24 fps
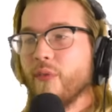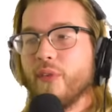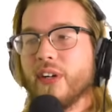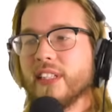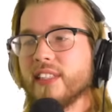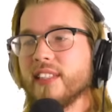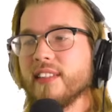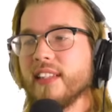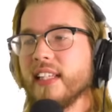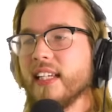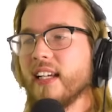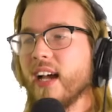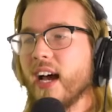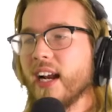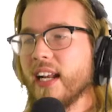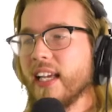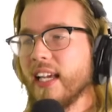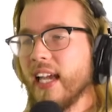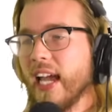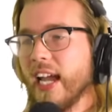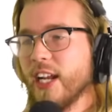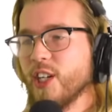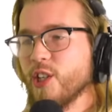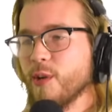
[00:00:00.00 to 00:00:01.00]
I recently got
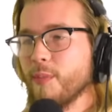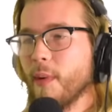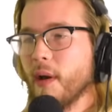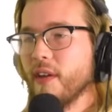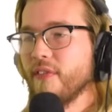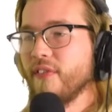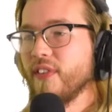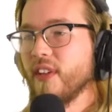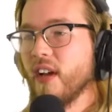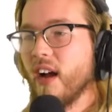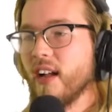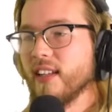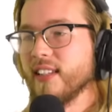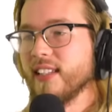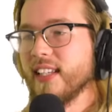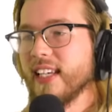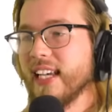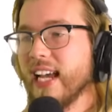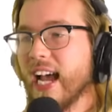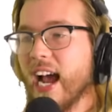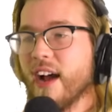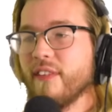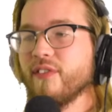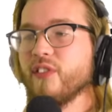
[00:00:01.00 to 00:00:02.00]
engaged to my
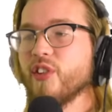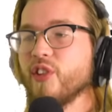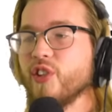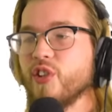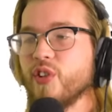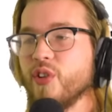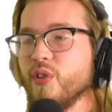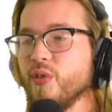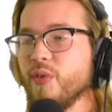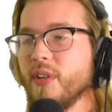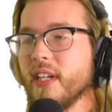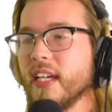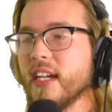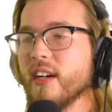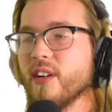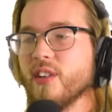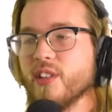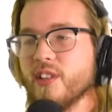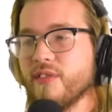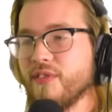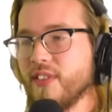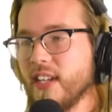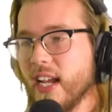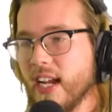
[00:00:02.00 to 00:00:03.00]
fiance after 2
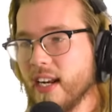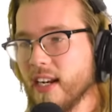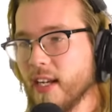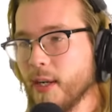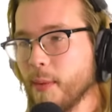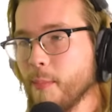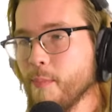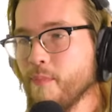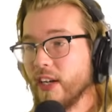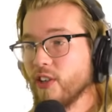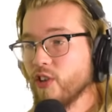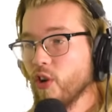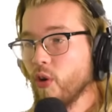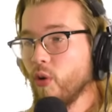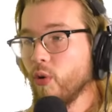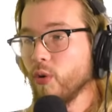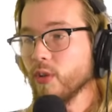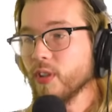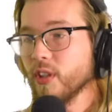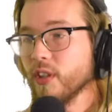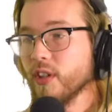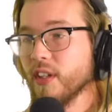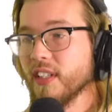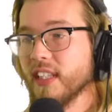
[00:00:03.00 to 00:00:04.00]
years of dating and
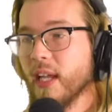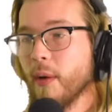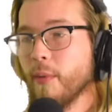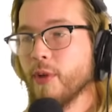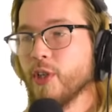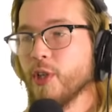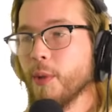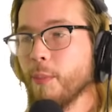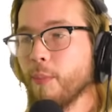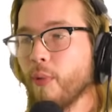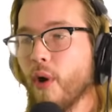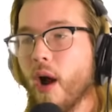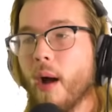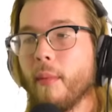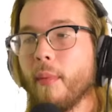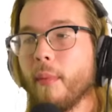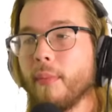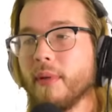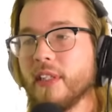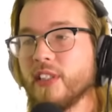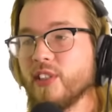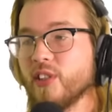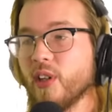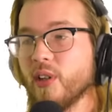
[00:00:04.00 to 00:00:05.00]
told her that we should
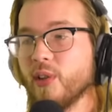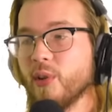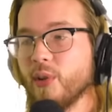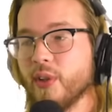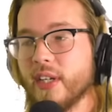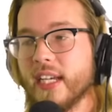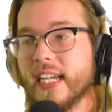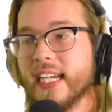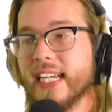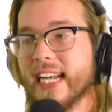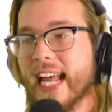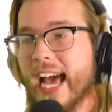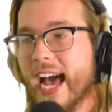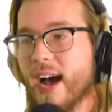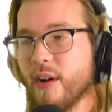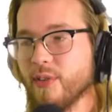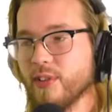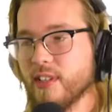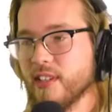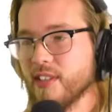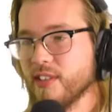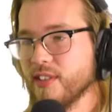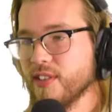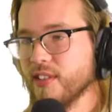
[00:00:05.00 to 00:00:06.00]
probably start looking at
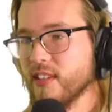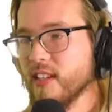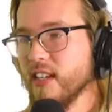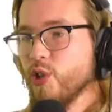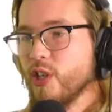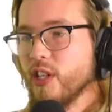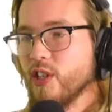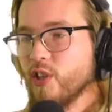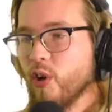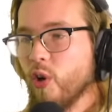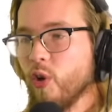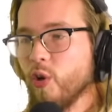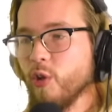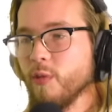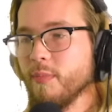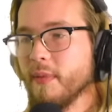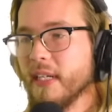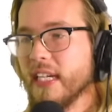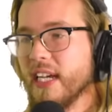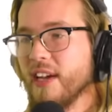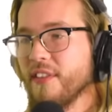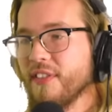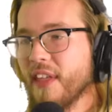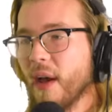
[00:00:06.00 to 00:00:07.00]
houses. She told
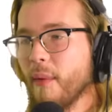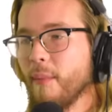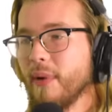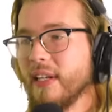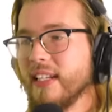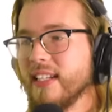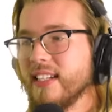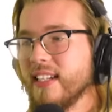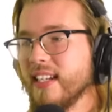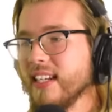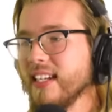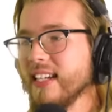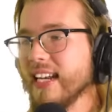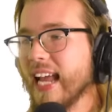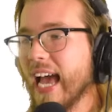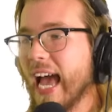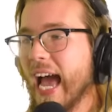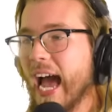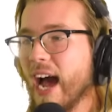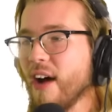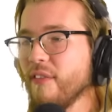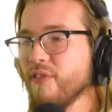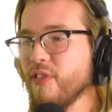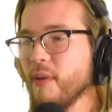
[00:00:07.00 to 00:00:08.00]
me that we didn't
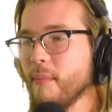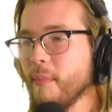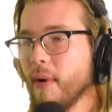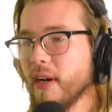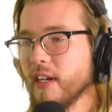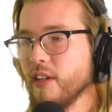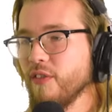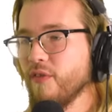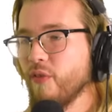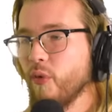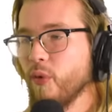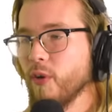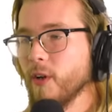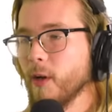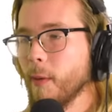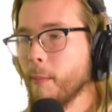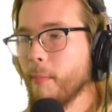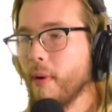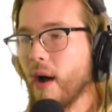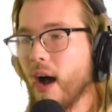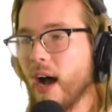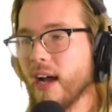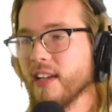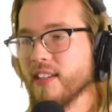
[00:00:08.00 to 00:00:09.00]
have the money for a
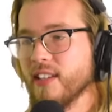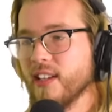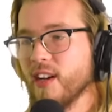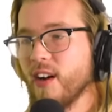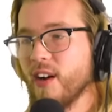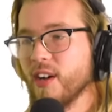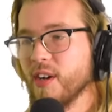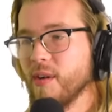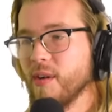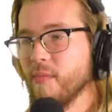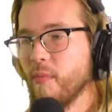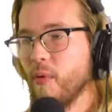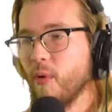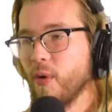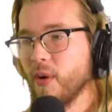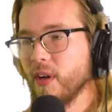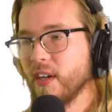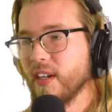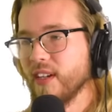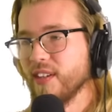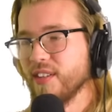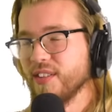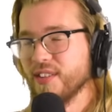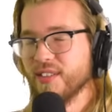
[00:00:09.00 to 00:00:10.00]
deposit on a
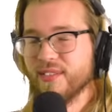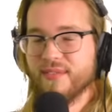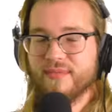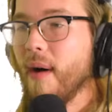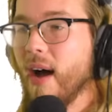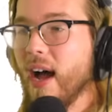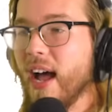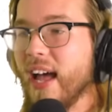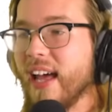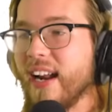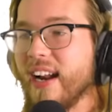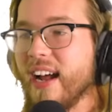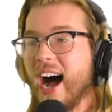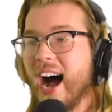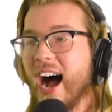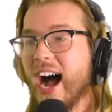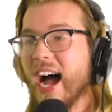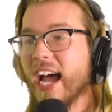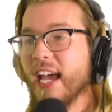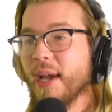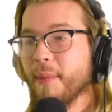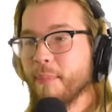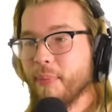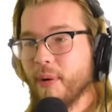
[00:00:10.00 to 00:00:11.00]
mortgage, but
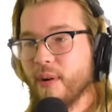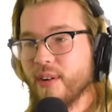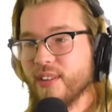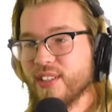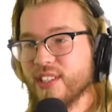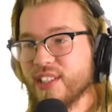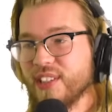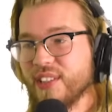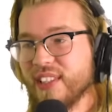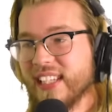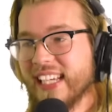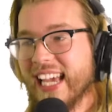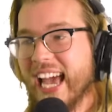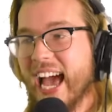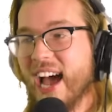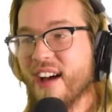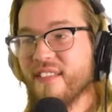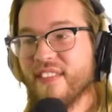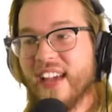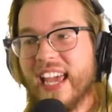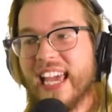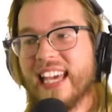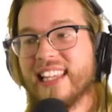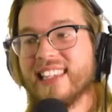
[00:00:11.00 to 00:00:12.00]
I personally
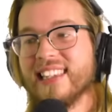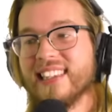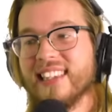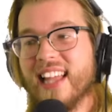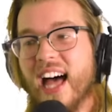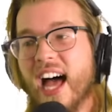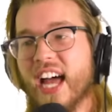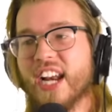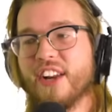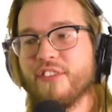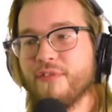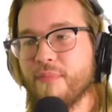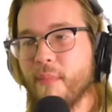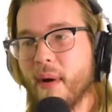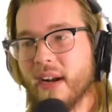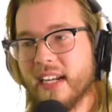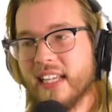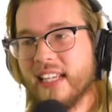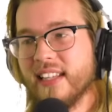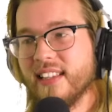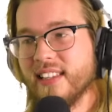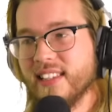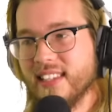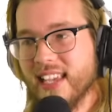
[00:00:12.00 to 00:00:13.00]
have a lot of
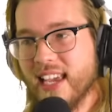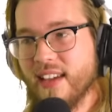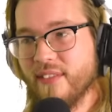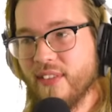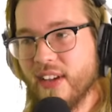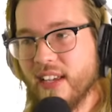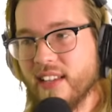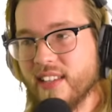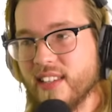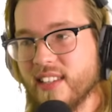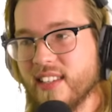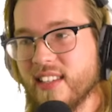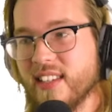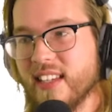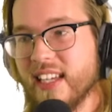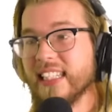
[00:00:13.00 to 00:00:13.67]
money in savings.